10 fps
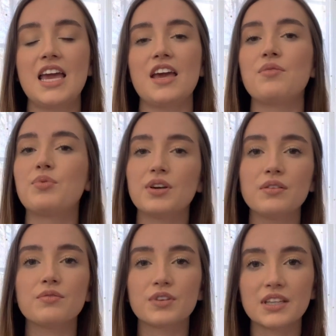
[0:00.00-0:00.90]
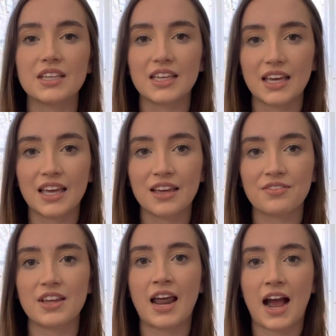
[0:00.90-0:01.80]
it wouldn't have really
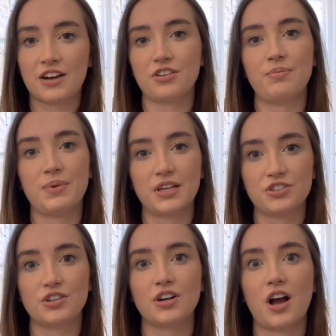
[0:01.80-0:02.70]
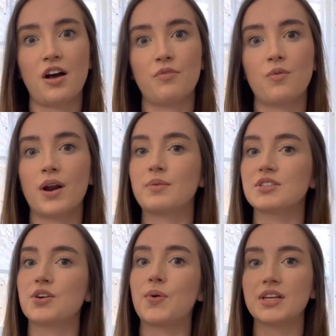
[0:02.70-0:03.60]
gave an accurate picture of what I
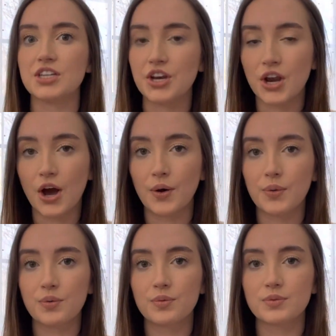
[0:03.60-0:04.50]
was going to know